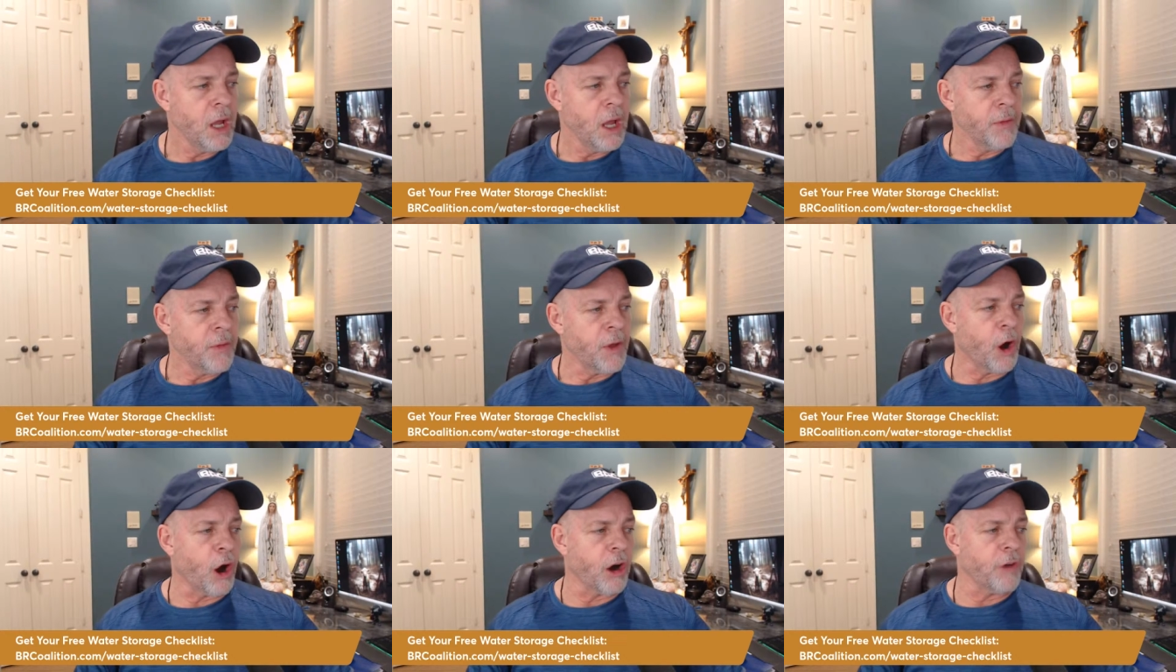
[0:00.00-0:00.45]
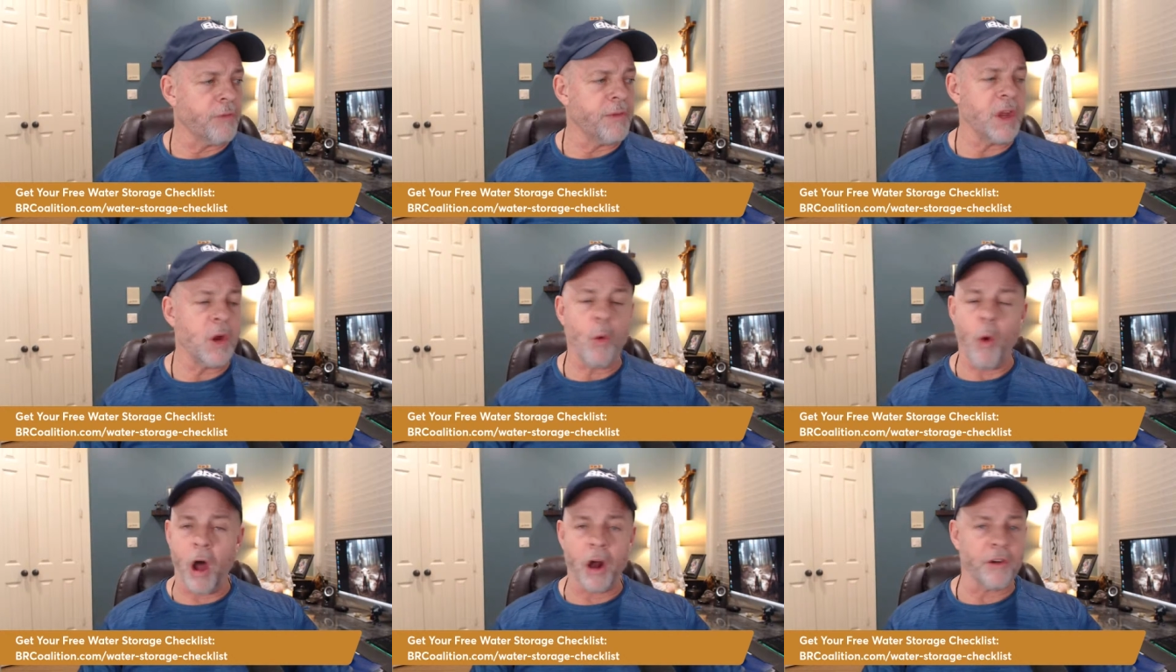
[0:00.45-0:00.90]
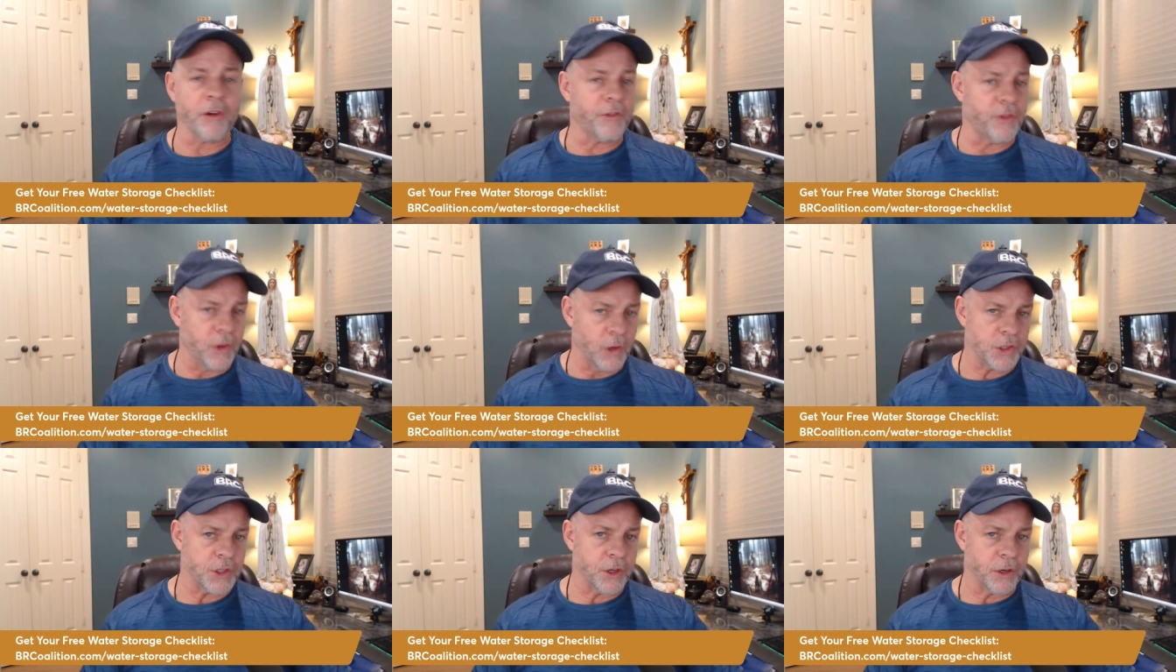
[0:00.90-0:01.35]
The RV water
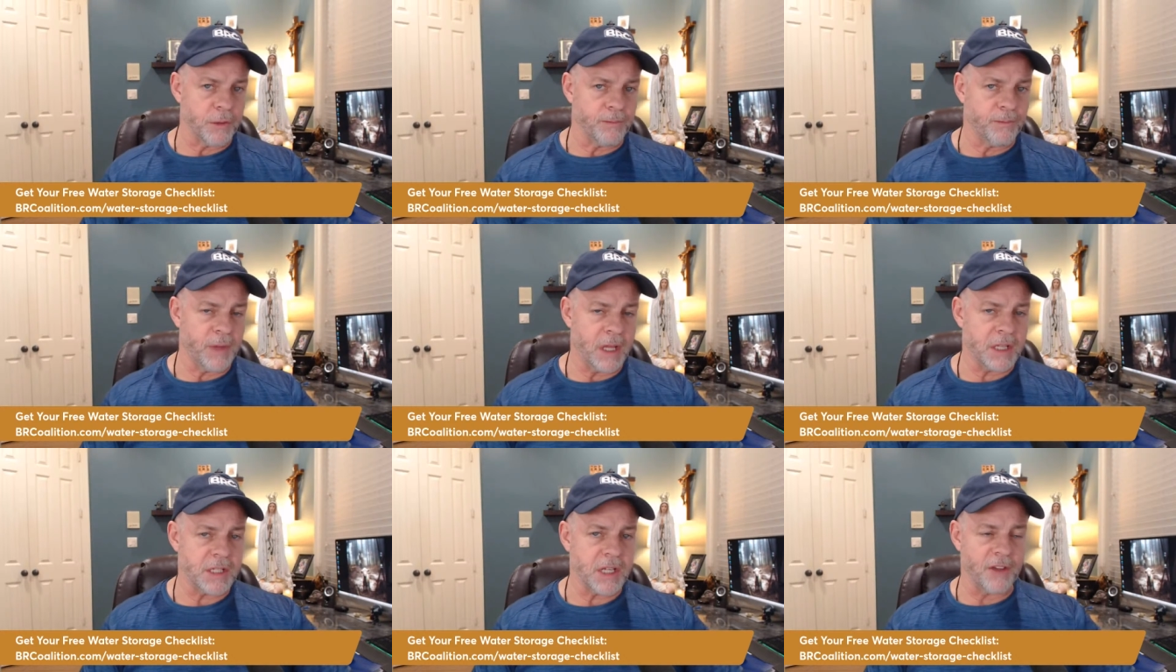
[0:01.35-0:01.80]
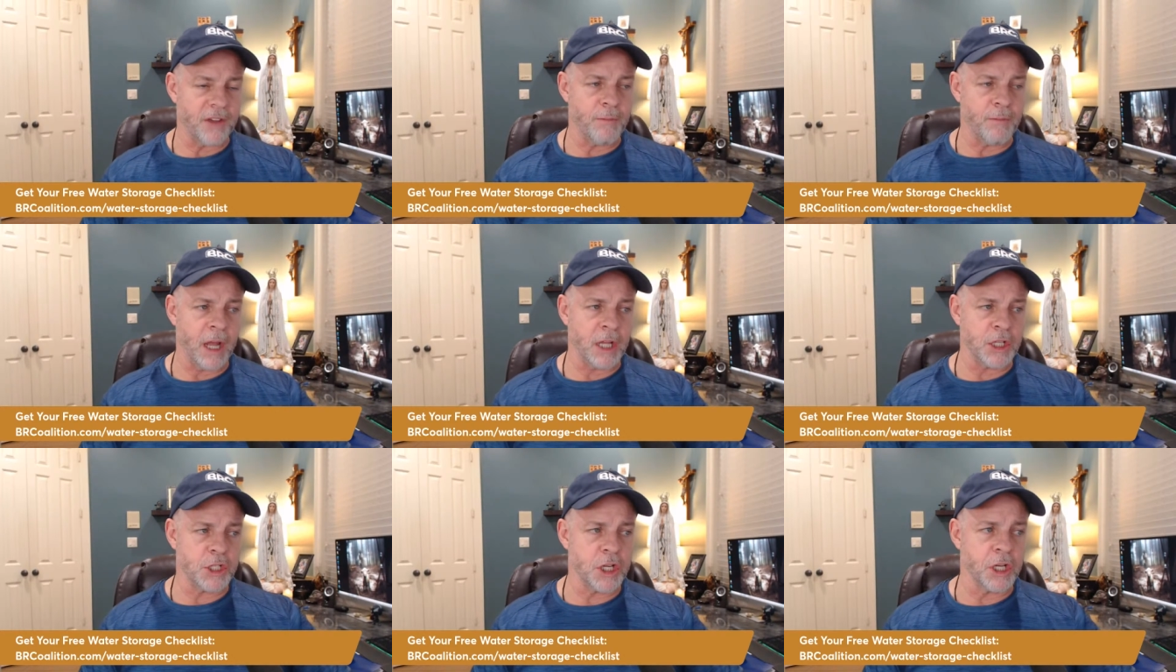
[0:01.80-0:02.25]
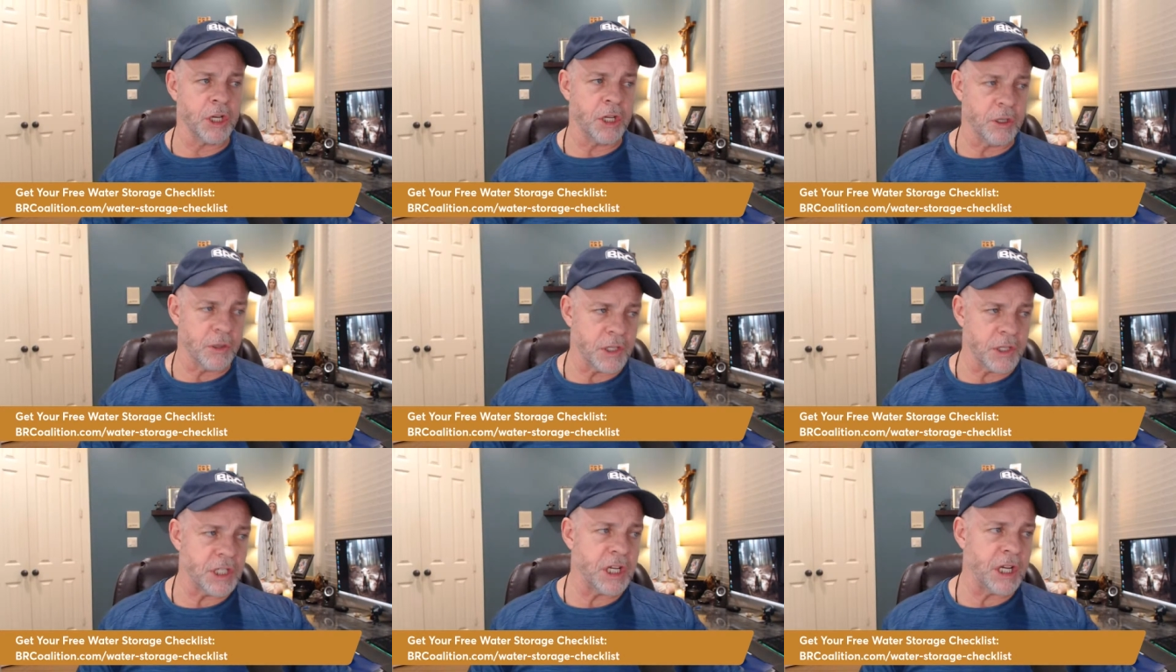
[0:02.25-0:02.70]
filter, as I've mentioned, and
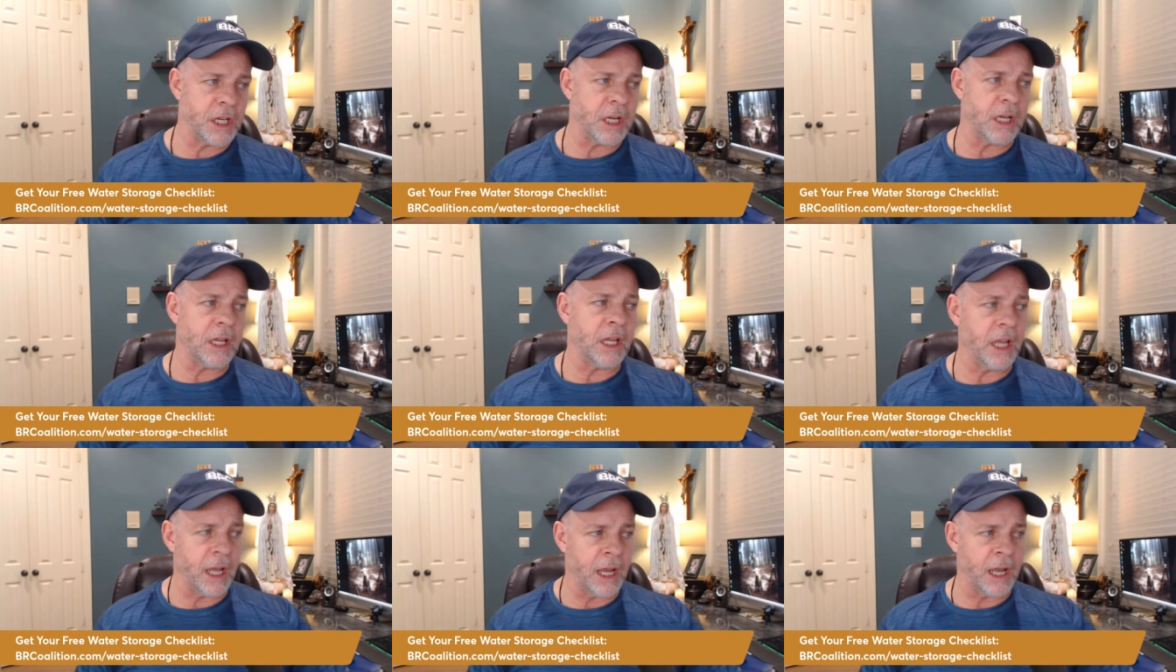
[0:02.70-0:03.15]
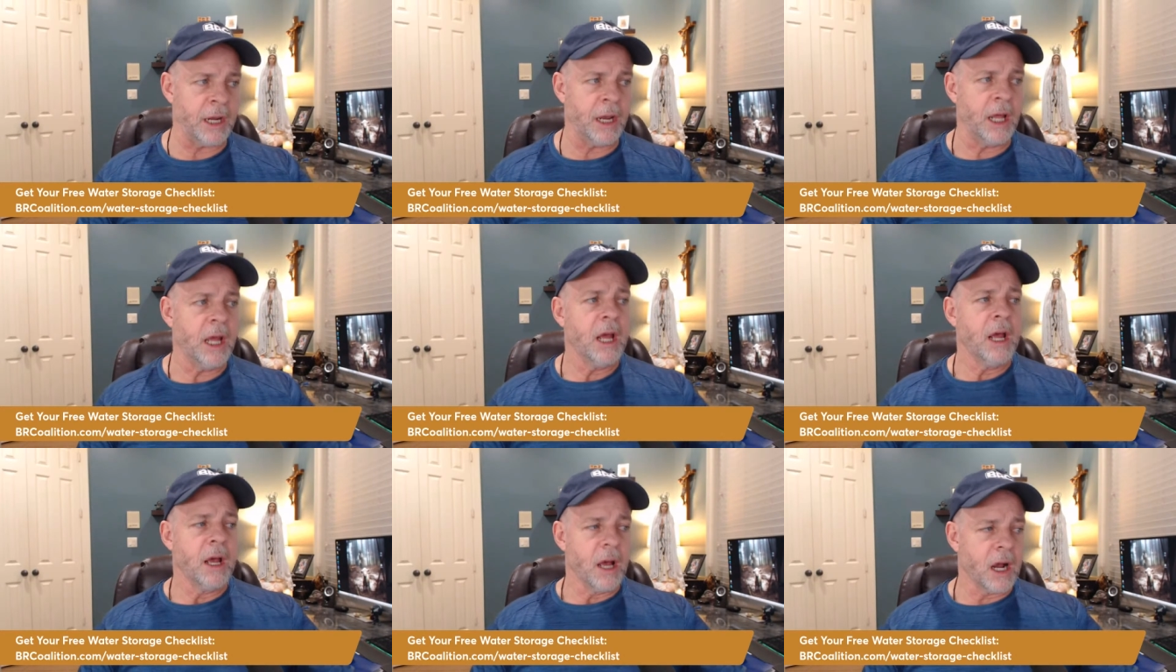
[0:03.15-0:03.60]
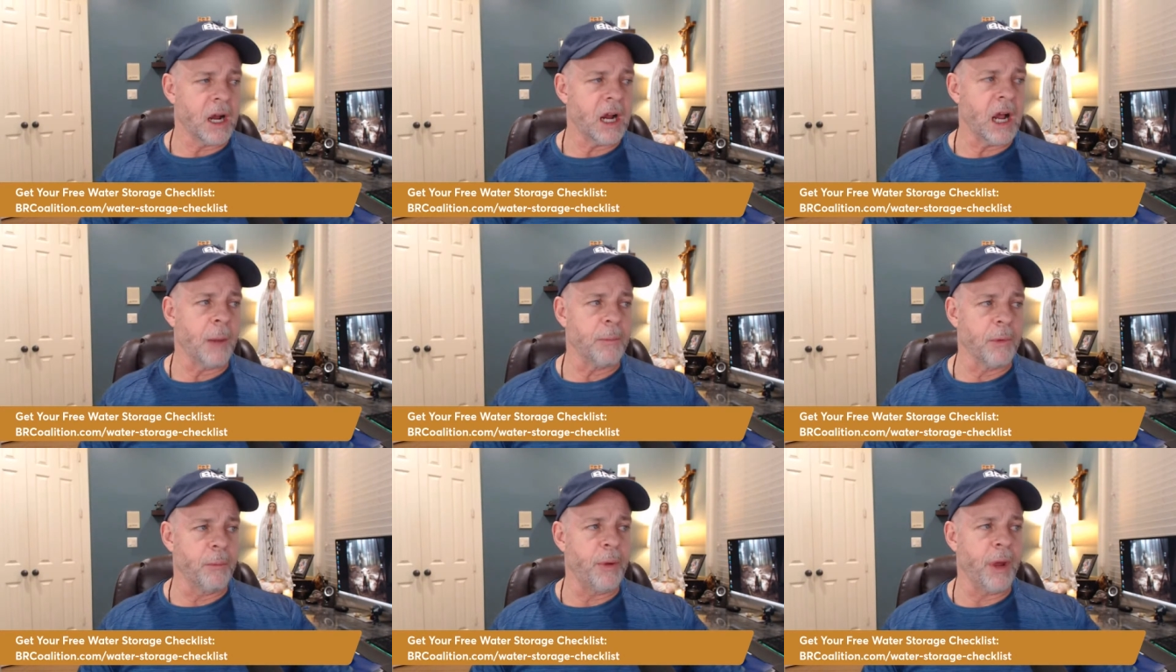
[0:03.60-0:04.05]
you'll see it again a
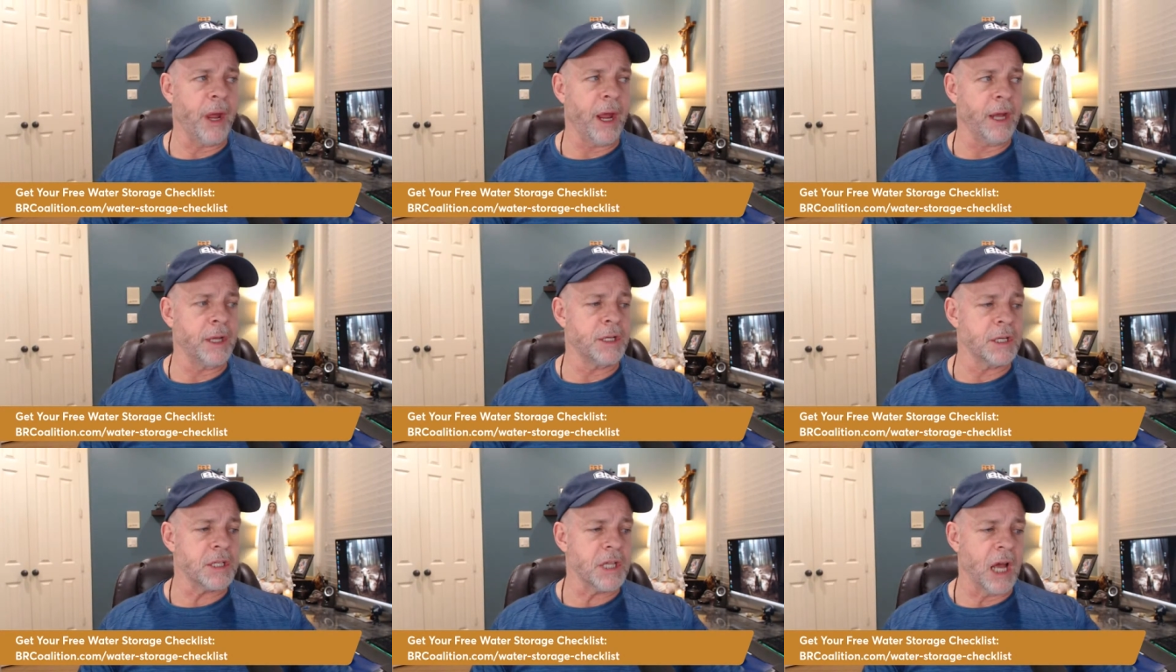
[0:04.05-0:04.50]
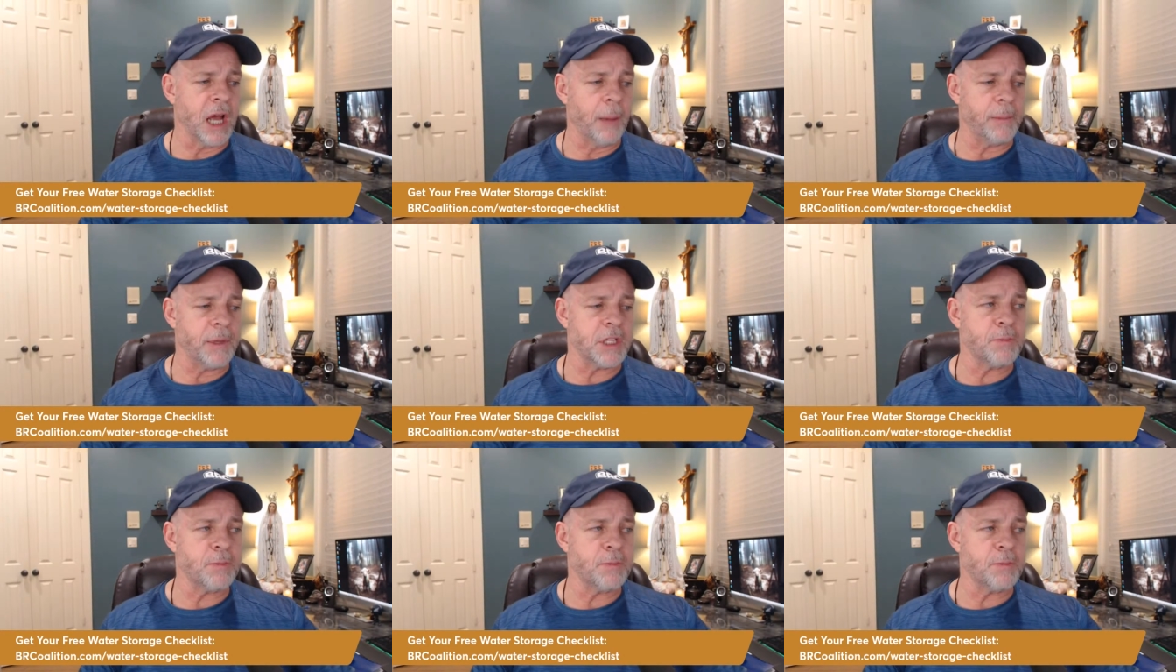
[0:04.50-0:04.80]
couple pages up.